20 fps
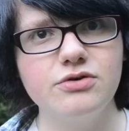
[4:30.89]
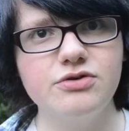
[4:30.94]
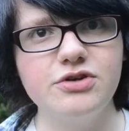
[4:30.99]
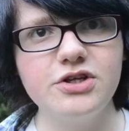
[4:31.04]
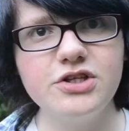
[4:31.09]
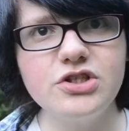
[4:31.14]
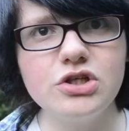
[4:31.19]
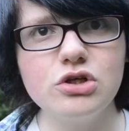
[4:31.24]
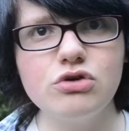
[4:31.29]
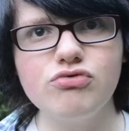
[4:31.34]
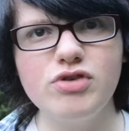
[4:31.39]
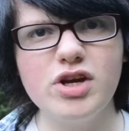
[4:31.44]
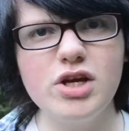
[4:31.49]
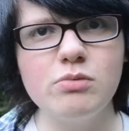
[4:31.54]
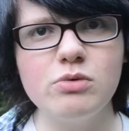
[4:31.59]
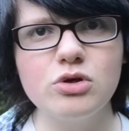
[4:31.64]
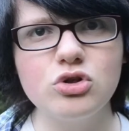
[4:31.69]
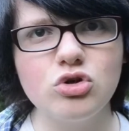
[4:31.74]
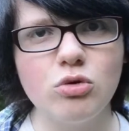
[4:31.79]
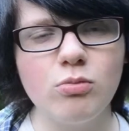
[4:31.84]

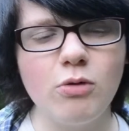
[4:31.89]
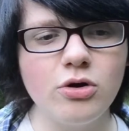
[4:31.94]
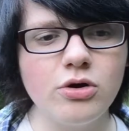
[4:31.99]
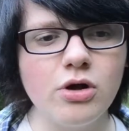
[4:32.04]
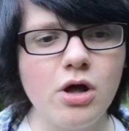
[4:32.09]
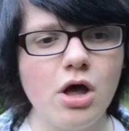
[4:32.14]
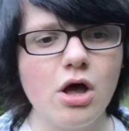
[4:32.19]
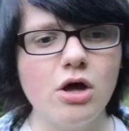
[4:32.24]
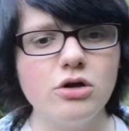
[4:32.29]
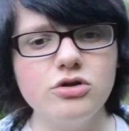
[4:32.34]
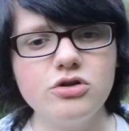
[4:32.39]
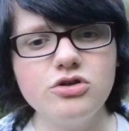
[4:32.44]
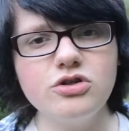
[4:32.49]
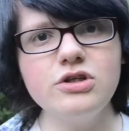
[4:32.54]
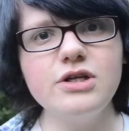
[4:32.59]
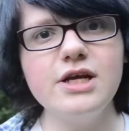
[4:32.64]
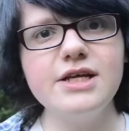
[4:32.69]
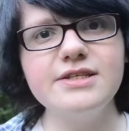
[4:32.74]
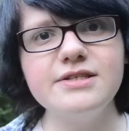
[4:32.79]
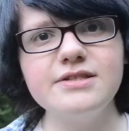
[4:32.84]
Disagreeing with someone
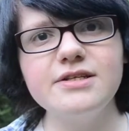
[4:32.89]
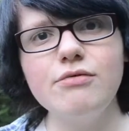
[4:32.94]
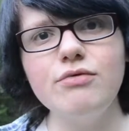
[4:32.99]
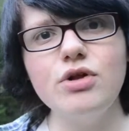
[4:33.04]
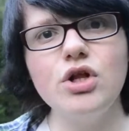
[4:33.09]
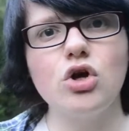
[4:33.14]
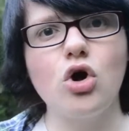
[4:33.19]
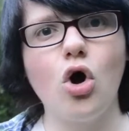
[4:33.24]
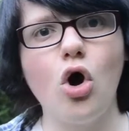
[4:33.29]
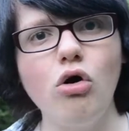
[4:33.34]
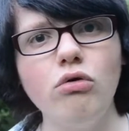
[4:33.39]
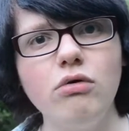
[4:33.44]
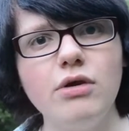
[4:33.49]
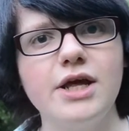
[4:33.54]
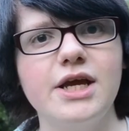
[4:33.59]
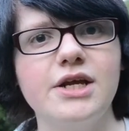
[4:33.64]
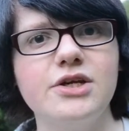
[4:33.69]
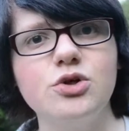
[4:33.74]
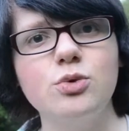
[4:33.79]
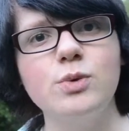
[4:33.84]
doesn't necessarily
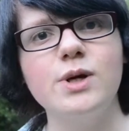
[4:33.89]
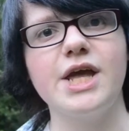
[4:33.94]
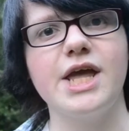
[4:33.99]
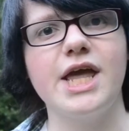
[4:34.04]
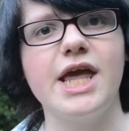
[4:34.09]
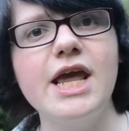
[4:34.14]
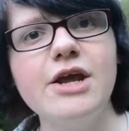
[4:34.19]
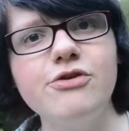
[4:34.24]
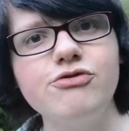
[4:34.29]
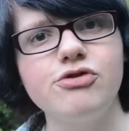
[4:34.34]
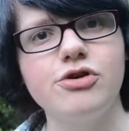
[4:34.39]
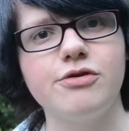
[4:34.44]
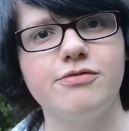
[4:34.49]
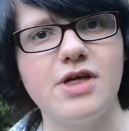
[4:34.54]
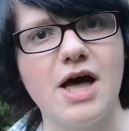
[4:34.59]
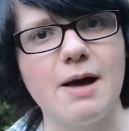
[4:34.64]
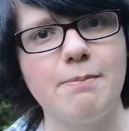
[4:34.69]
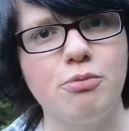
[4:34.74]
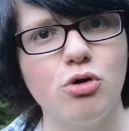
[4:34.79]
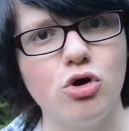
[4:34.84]
correlate into a hatred of
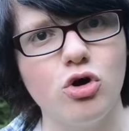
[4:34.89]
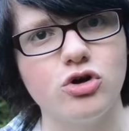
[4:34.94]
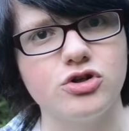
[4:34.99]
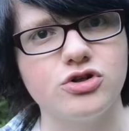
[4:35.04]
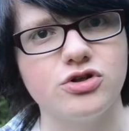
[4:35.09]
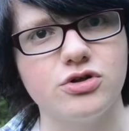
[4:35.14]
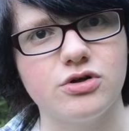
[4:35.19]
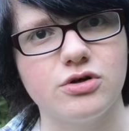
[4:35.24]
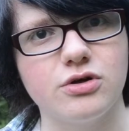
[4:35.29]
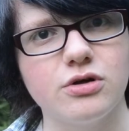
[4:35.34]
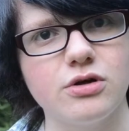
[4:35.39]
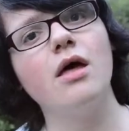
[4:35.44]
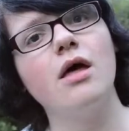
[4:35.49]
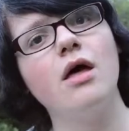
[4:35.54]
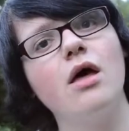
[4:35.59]
that person.